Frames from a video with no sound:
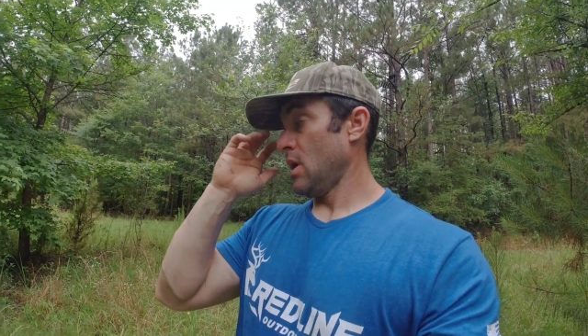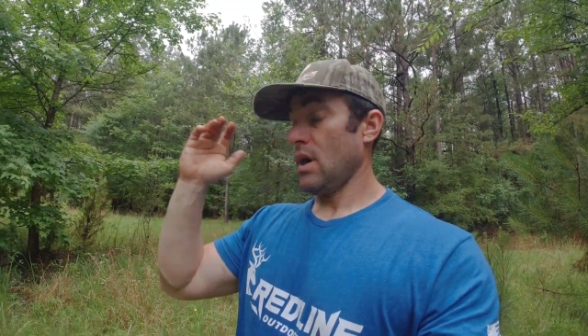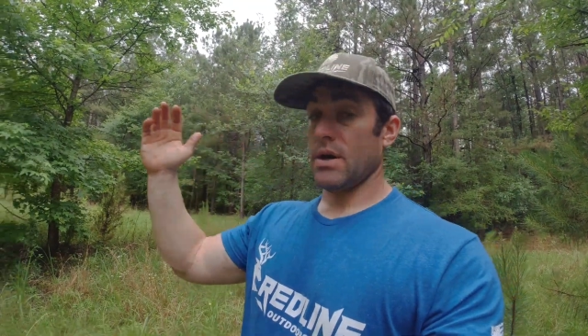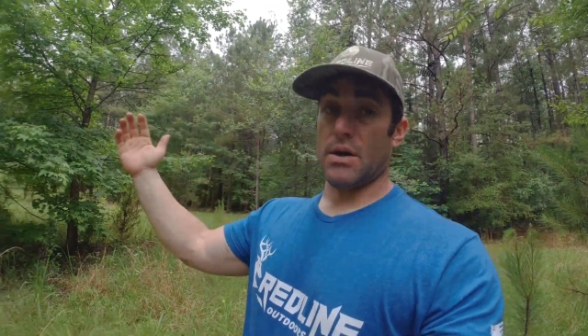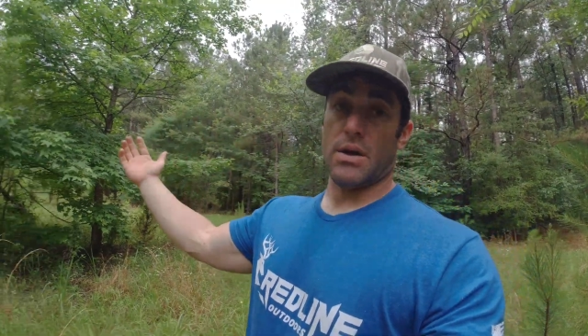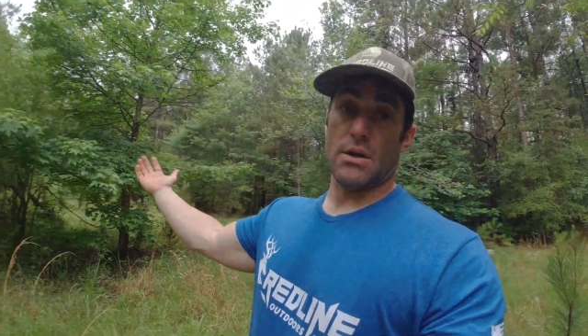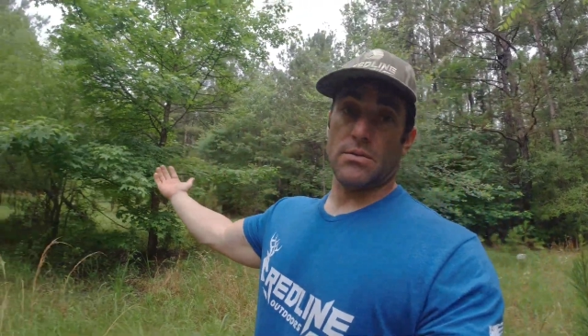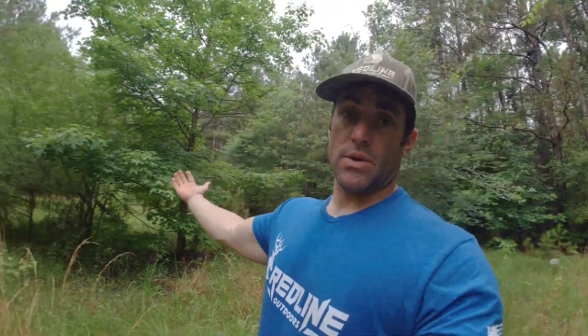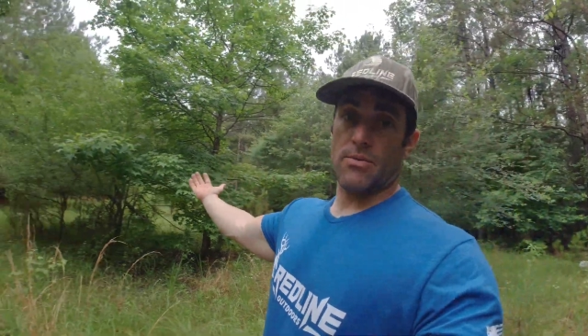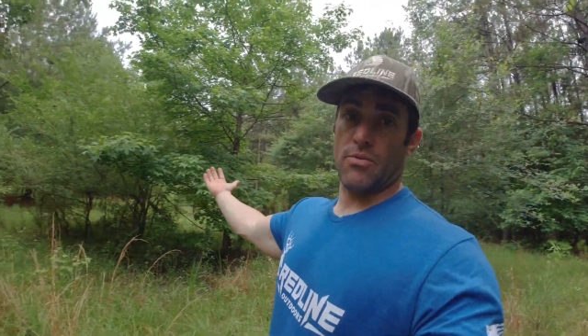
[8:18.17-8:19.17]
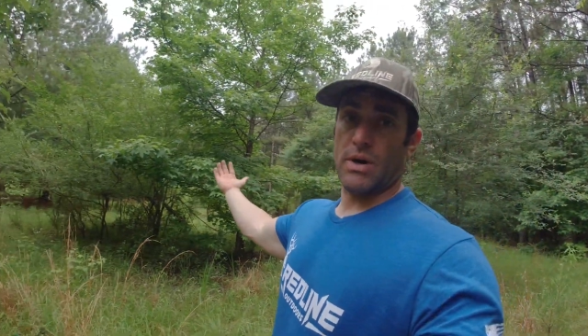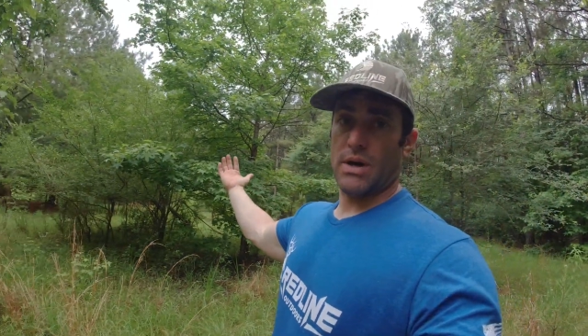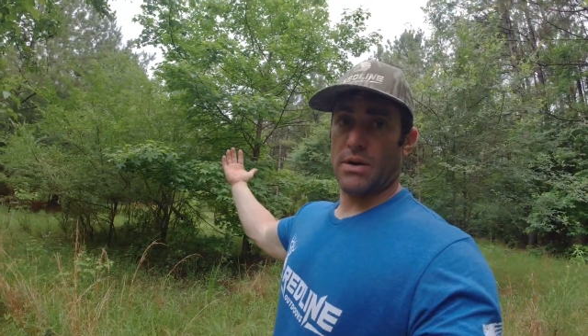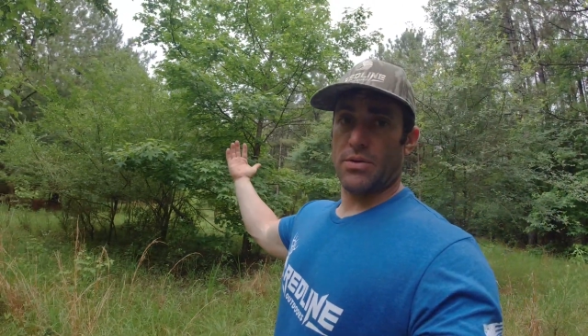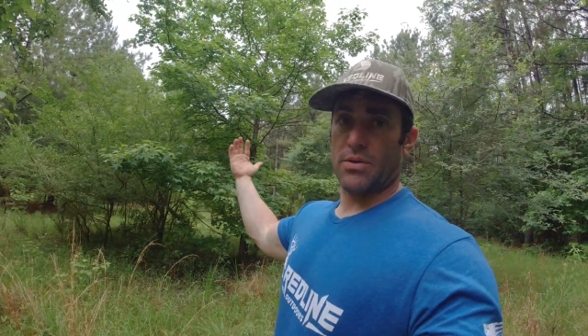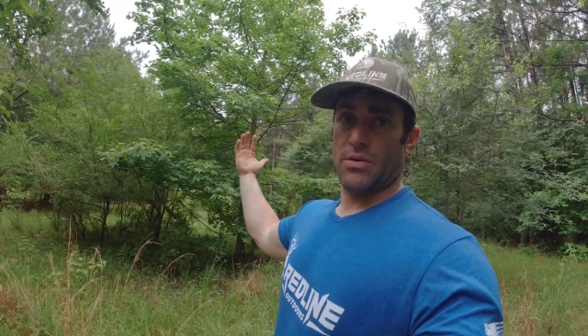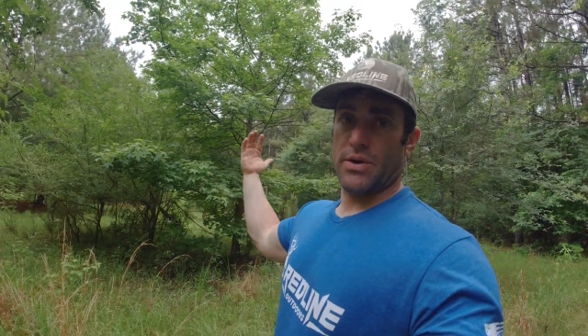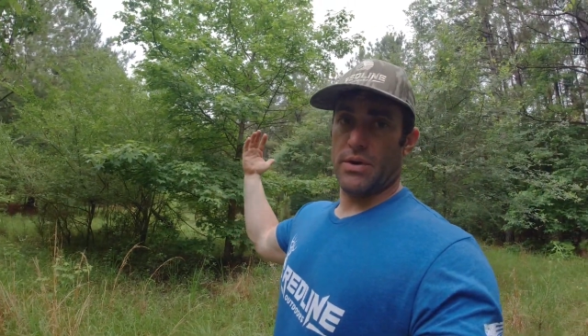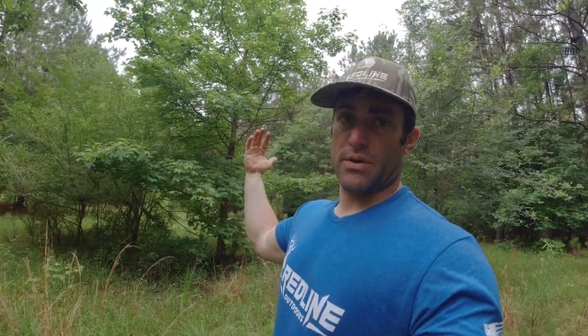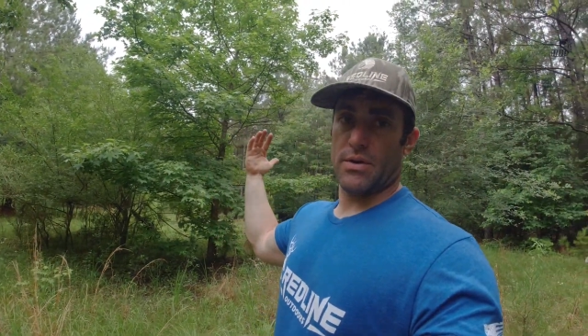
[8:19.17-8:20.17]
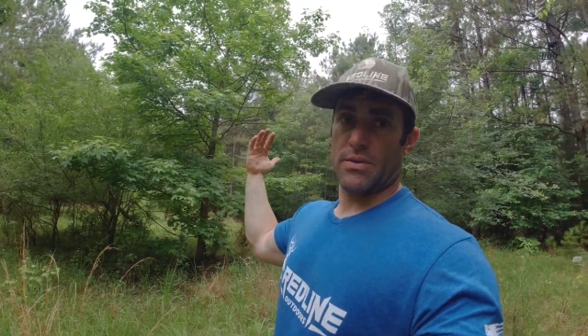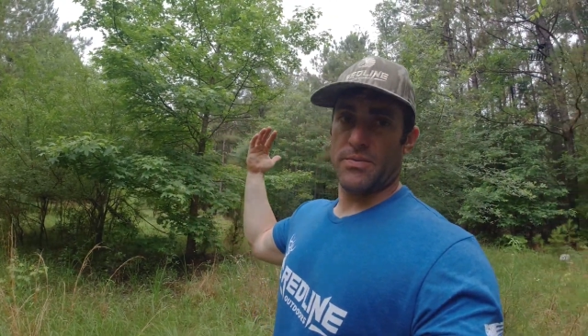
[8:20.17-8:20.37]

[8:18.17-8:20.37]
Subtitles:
I could catch them coming back through here,